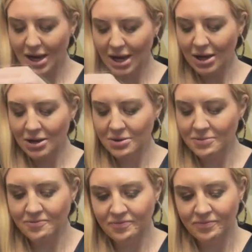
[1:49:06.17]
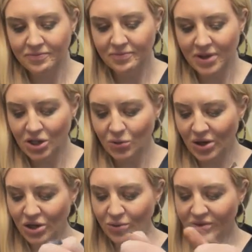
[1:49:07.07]
Um, and you
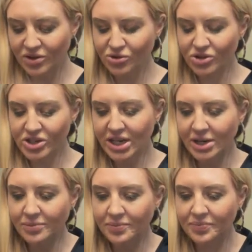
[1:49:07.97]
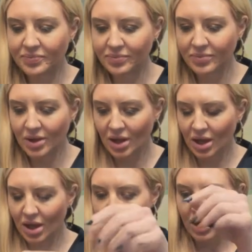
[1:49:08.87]
want to know what's interesting?
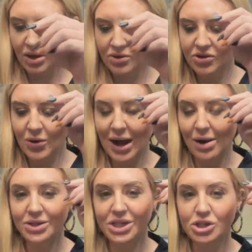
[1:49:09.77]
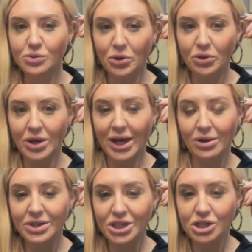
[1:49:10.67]
So how teachable
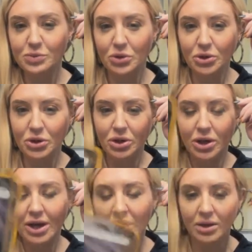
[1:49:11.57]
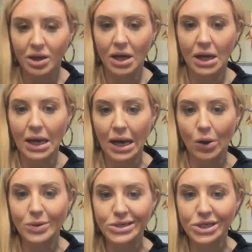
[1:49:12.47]
how teachable are you,
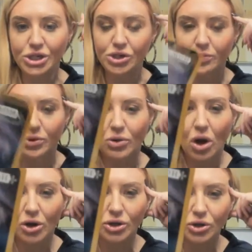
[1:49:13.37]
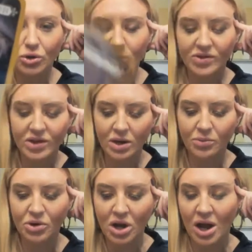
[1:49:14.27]
how teachable are you is the
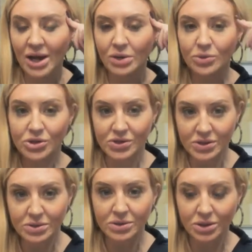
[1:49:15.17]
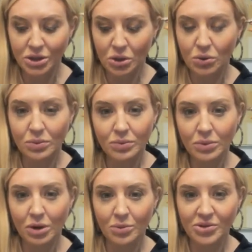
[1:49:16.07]
number 9, which is, you know,
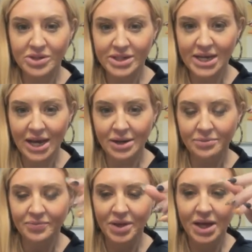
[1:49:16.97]
almost a 10.